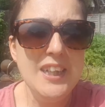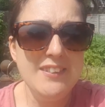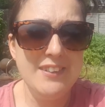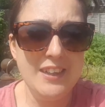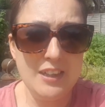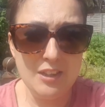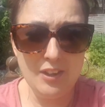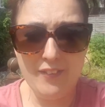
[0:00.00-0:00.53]

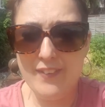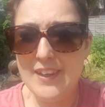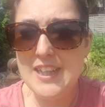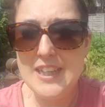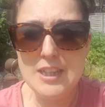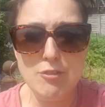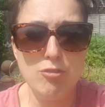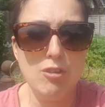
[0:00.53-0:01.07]
the
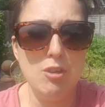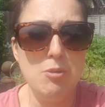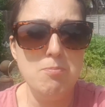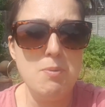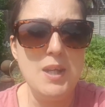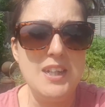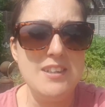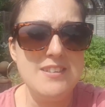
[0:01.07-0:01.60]
cathedral,
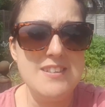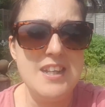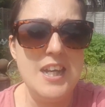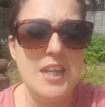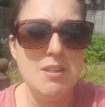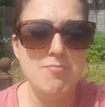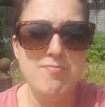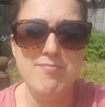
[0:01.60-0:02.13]
but
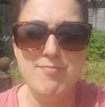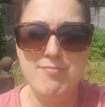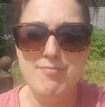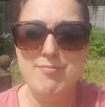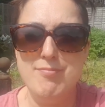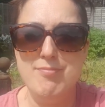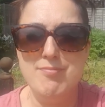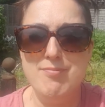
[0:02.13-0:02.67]
um,
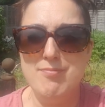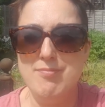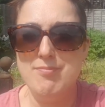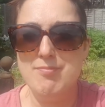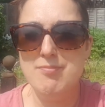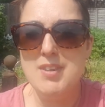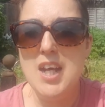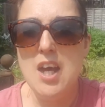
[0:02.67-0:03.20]

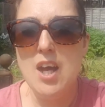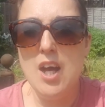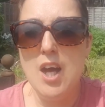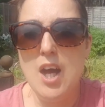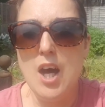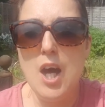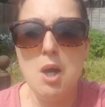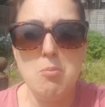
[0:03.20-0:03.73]

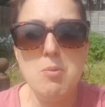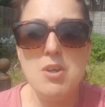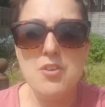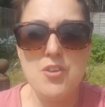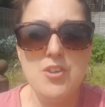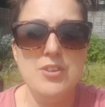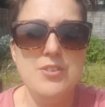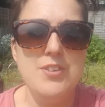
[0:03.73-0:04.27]
I
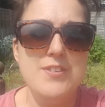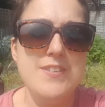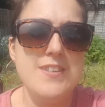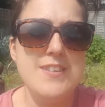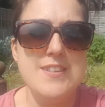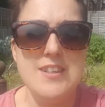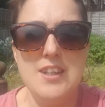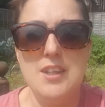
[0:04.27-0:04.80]
wasn't,
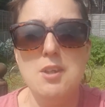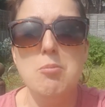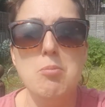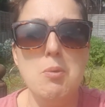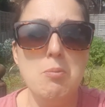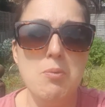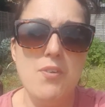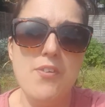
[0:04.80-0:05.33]

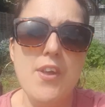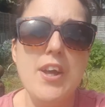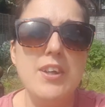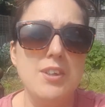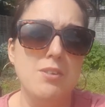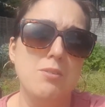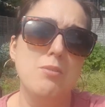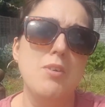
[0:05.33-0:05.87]
we was
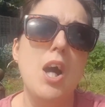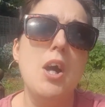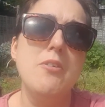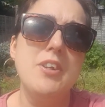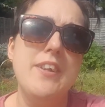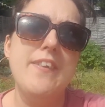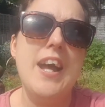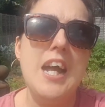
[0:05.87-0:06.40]

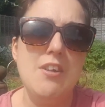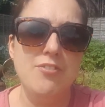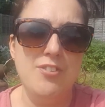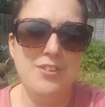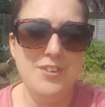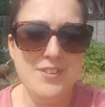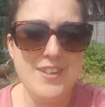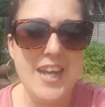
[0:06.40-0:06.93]
only there
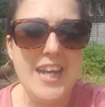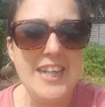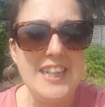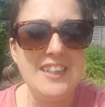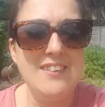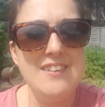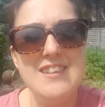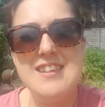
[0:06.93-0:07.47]
for a day
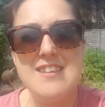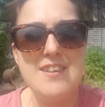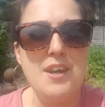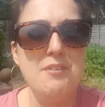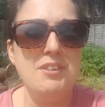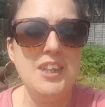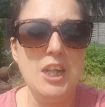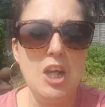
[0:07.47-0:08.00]
and there's
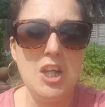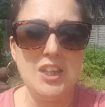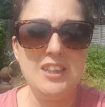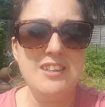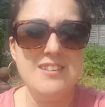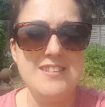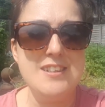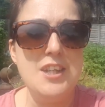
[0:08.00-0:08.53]
only
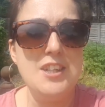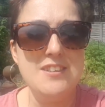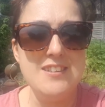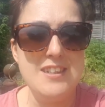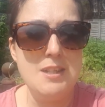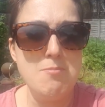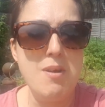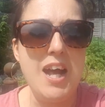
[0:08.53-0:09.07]
like a
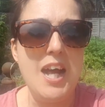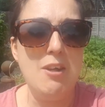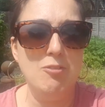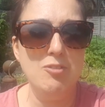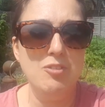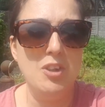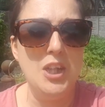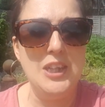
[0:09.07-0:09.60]
certain
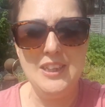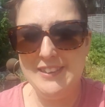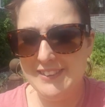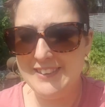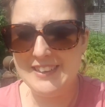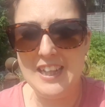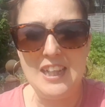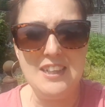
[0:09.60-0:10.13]
amount uh,
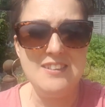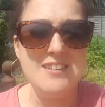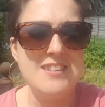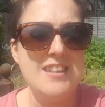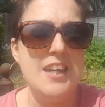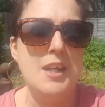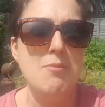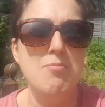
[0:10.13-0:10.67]
that
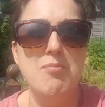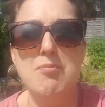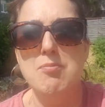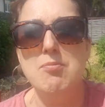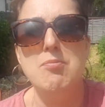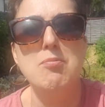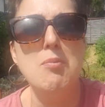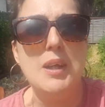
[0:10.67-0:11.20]
um,
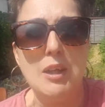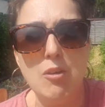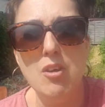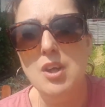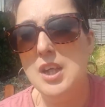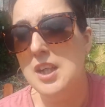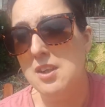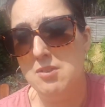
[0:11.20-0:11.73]
we, could,
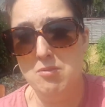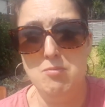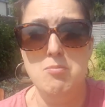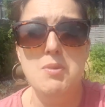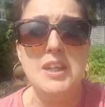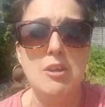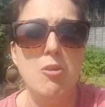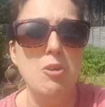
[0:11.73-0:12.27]
uh,
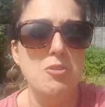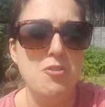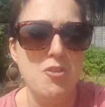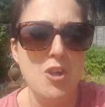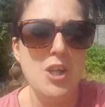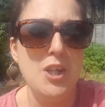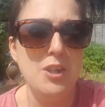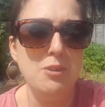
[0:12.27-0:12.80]
we could
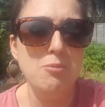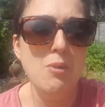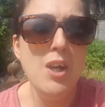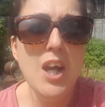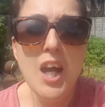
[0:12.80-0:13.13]
do